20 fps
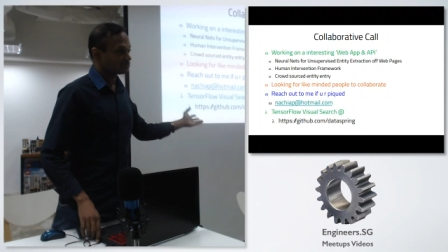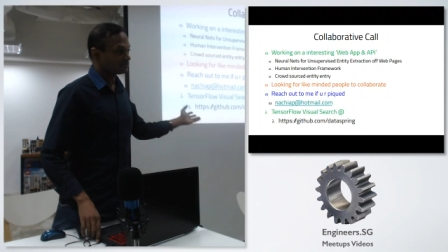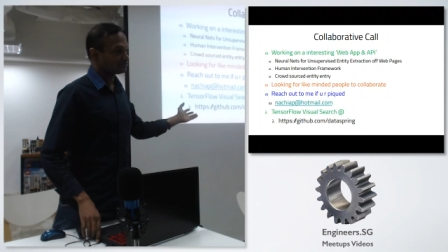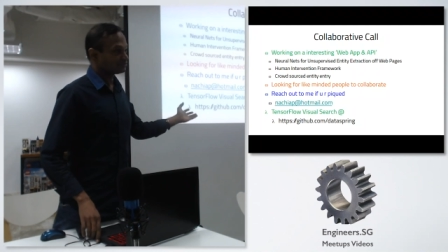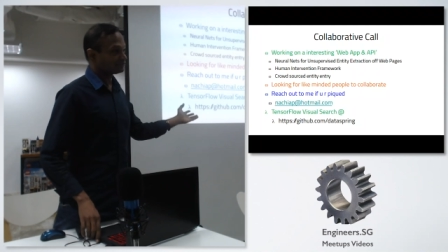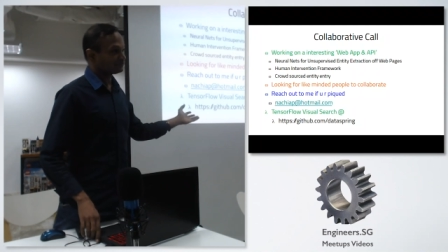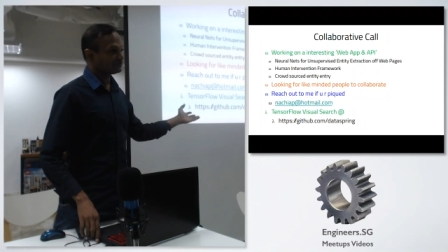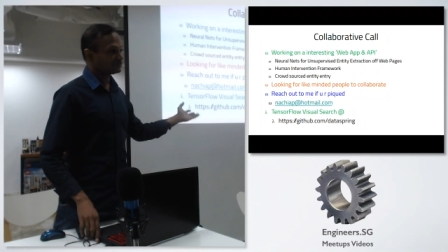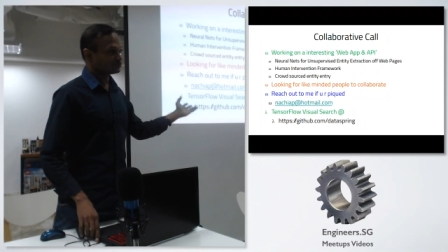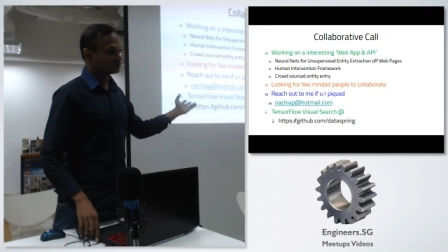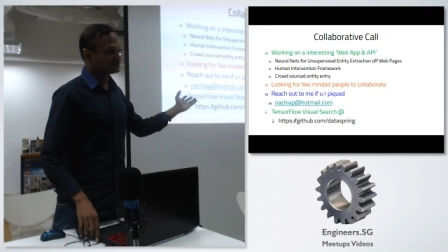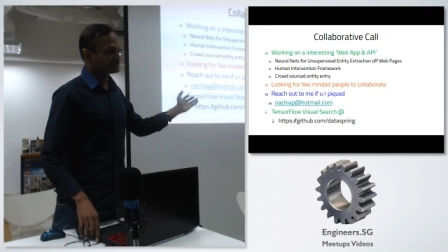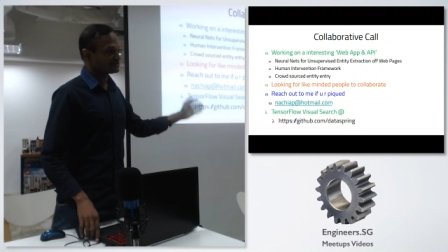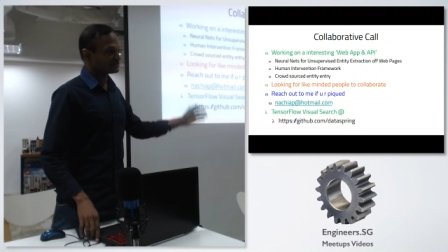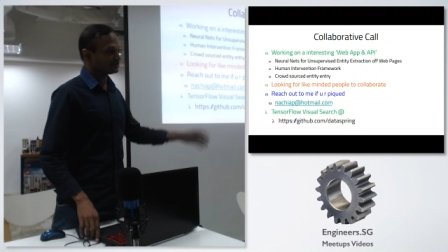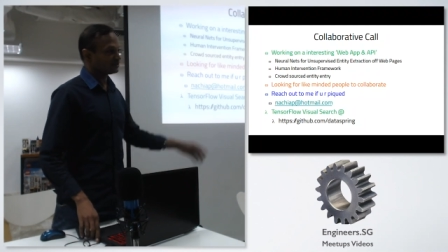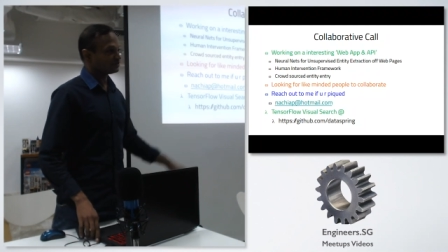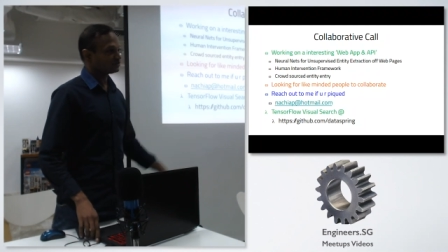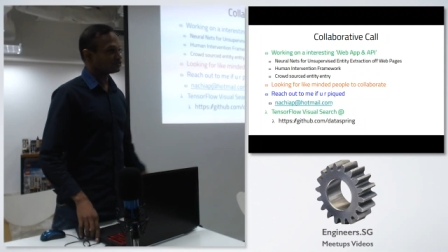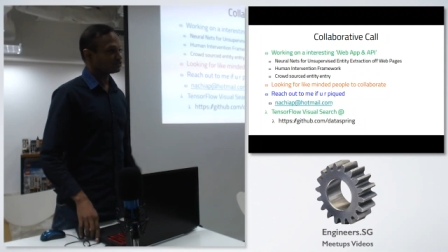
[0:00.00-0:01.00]
do visual
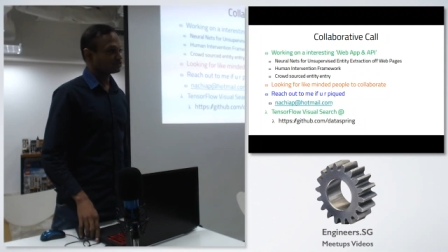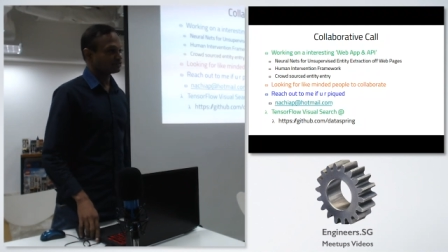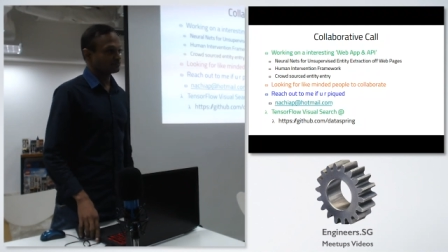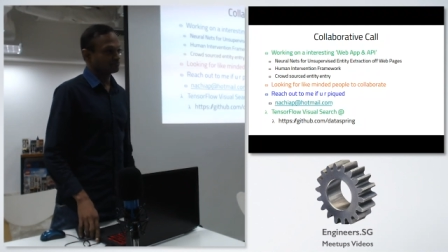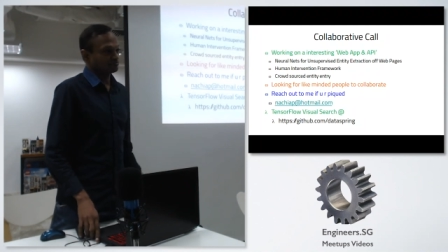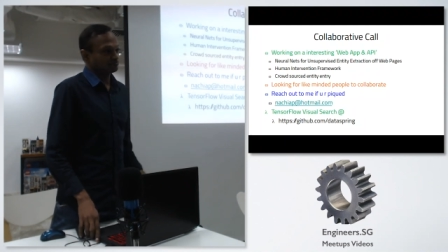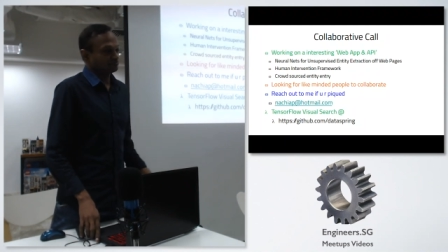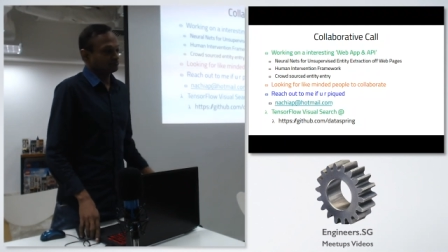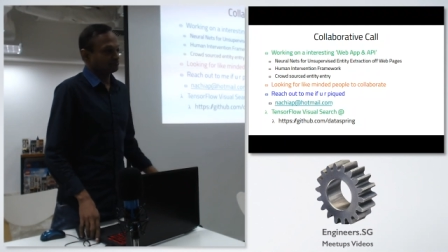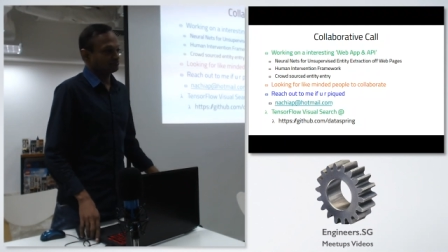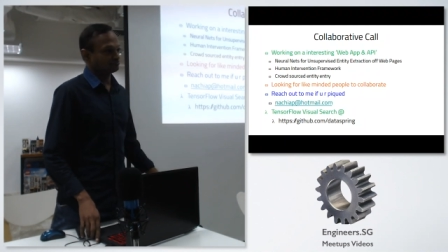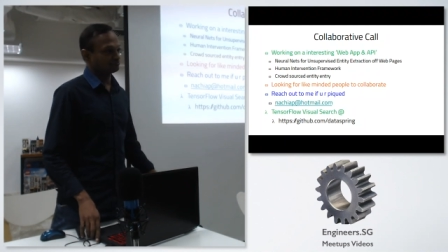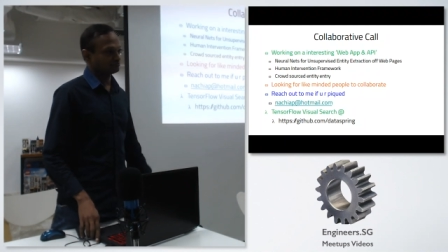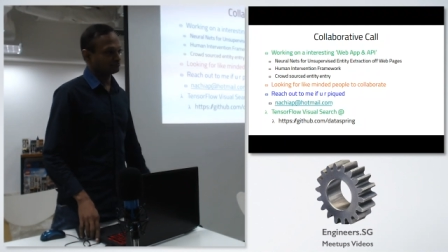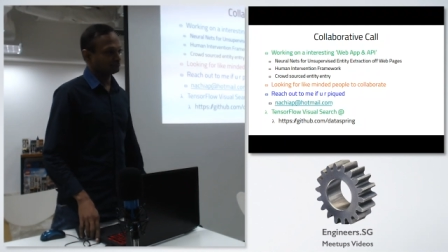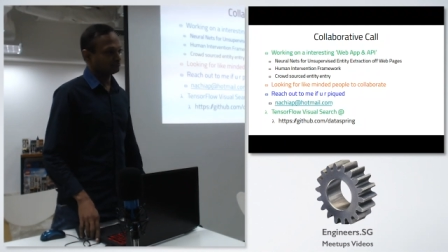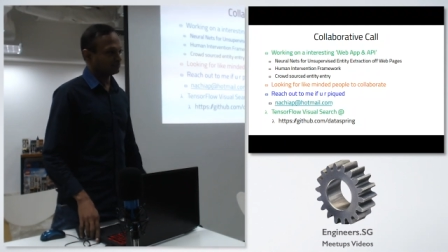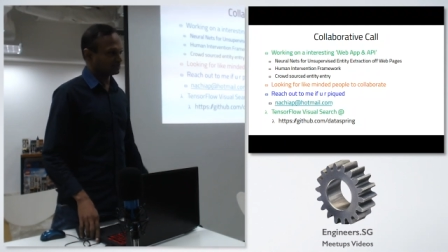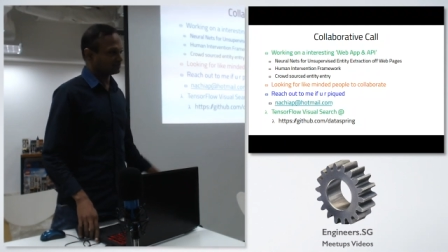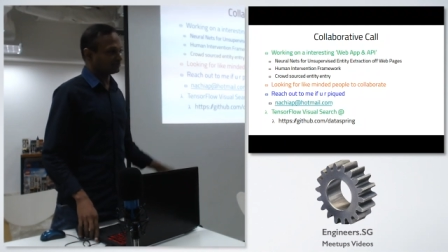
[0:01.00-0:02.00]
search.
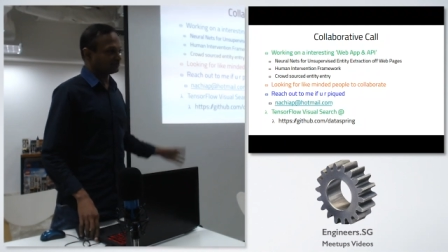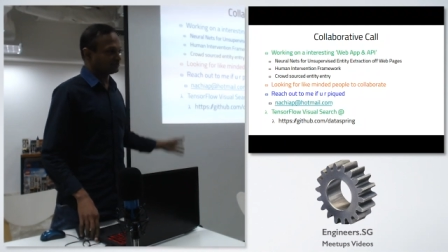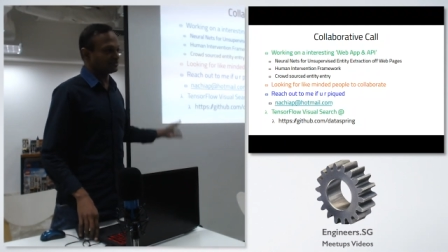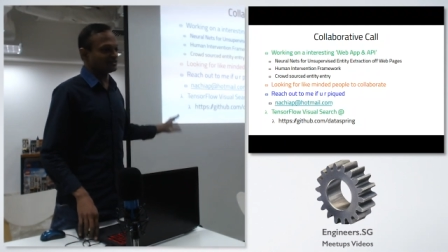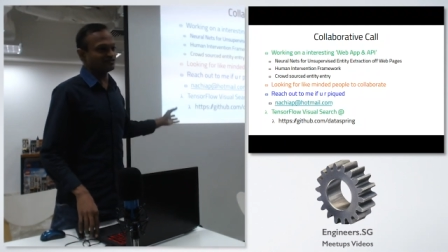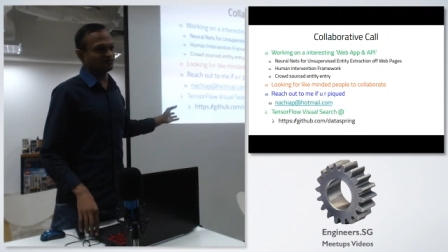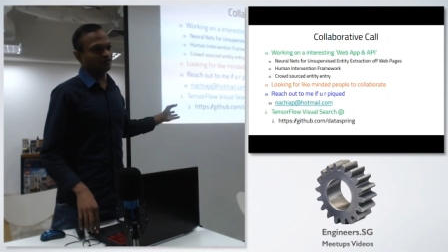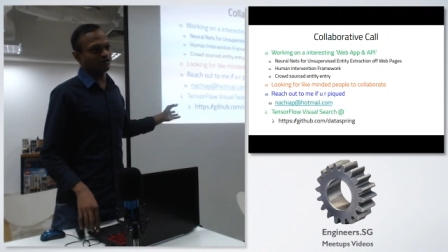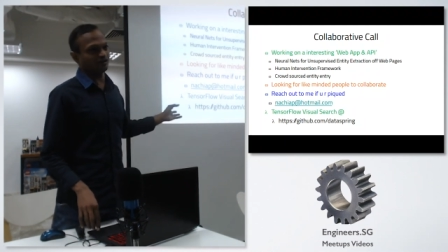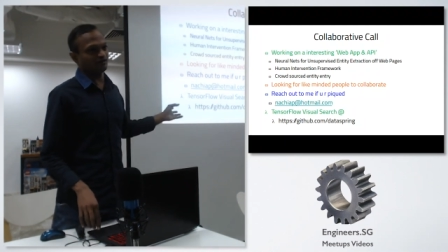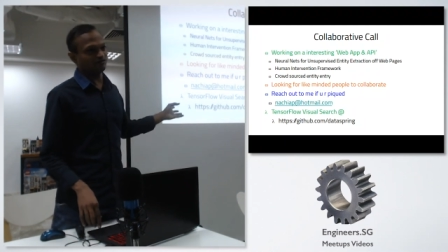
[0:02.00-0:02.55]
But there's a lot